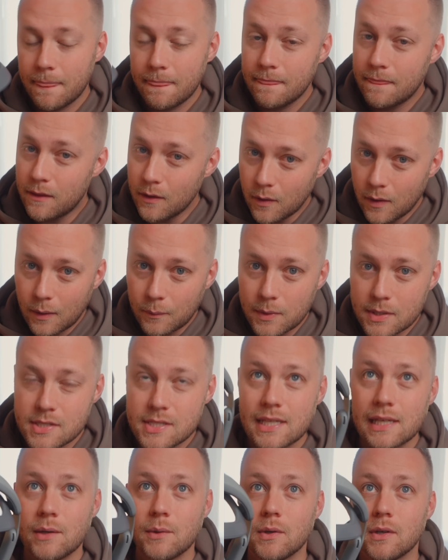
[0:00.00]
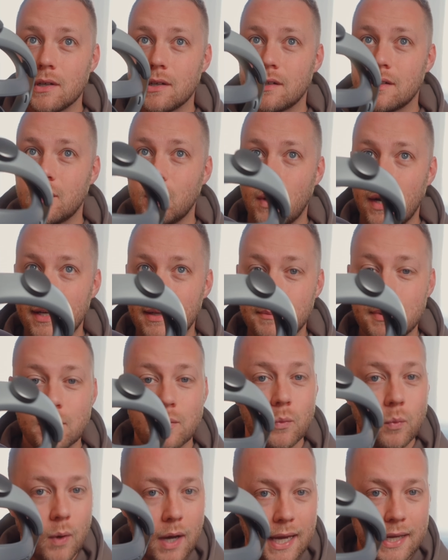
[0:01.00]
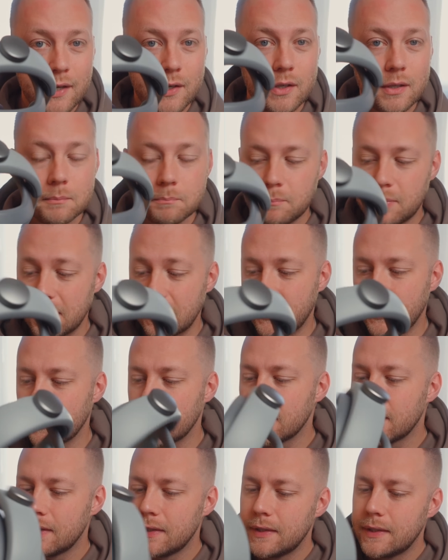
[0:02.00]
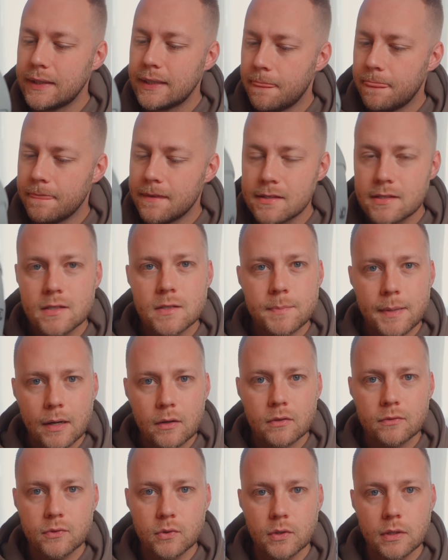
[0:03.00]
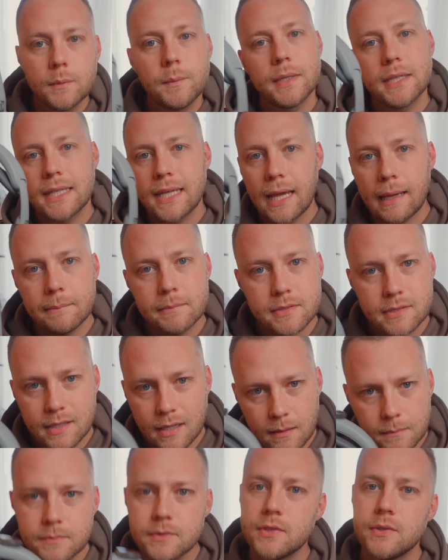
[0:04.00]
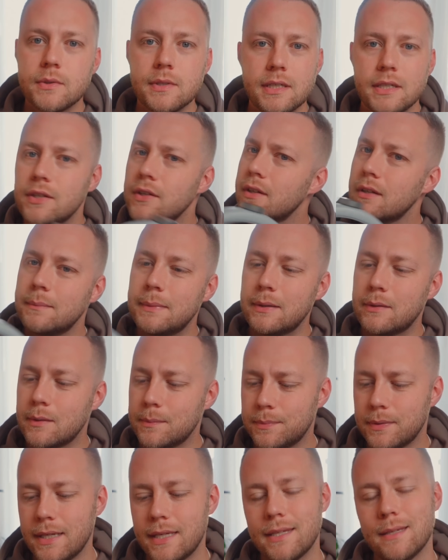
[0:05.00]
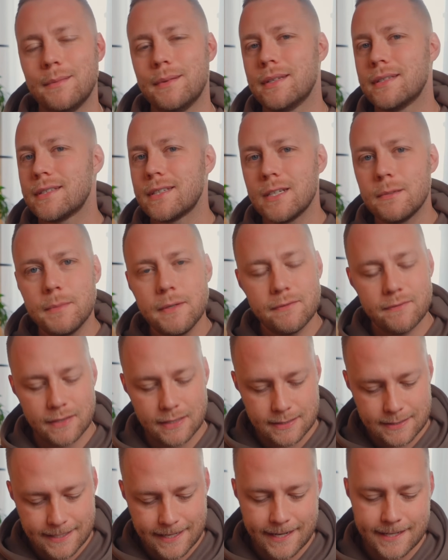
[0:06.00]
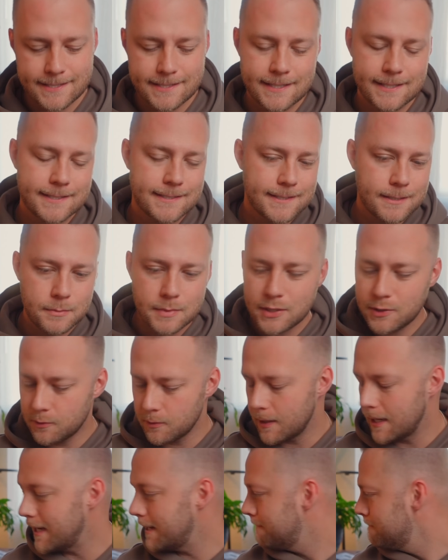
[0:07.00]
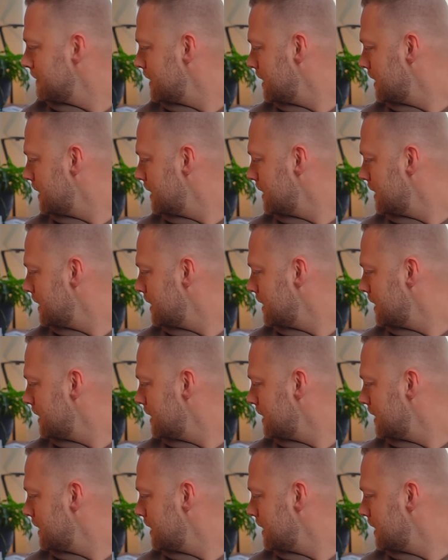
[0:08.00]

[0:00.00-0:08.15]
though I wish they were quite a bit wider and bigger. This is powerful, and when games come to it, you're gonna be able to play them, and it's gonna be fantastic, it's gonna be great.